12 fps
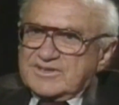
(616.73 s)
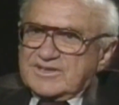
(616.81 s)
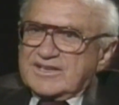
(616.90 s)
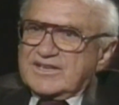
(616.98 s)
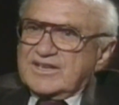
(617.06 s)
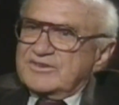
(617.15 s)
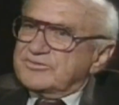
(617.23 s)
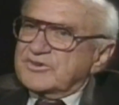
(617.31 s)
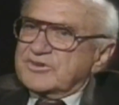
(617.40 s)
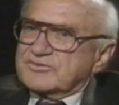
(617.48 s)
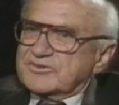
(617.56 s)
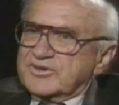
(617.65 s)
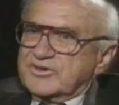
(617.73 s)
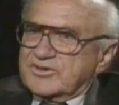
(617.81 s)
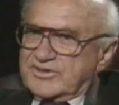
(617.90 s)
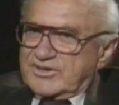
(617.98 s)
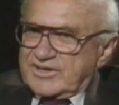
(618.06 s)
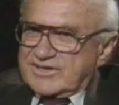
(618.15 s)
And he fought very
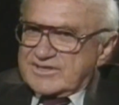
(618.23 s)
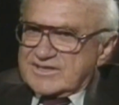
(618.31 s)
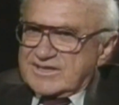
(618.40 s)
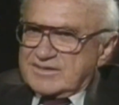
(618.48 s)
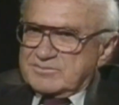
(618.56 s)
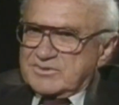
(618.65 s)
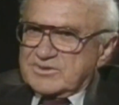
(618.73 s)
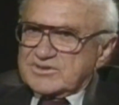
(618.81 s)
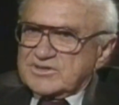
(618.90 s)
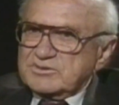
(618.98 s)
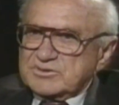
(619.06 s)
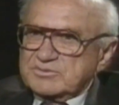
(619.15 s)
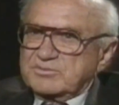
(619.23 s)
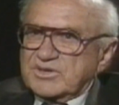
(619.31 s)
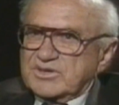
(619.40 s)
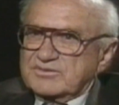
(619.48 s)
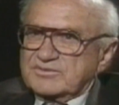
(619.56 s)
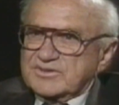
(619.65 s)
hard against that because he was a
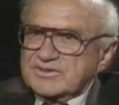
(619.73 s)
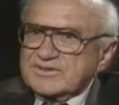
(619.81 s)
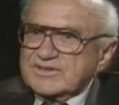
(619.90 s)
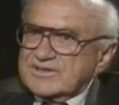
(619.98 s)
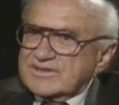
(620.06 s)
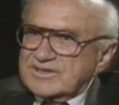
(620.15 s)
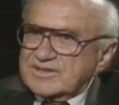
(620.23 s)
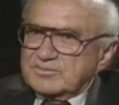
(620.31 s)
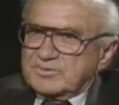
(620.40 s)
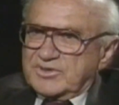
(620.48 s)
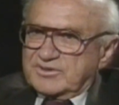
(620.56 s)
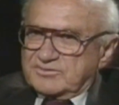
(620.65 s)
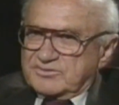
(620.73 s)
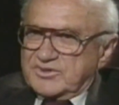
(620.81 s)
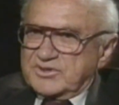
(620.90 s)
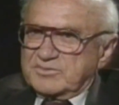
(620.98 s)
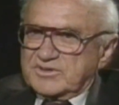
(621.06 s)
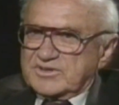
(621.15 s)
believer in liberty and
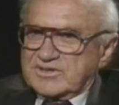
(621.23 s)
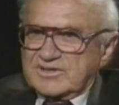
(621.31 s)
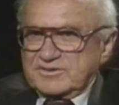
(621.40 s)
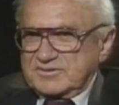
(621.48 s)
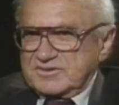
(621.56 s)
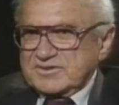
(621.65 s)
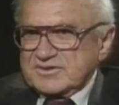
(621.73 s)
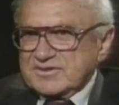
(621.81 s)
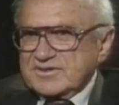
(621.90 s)
freedom and tolerance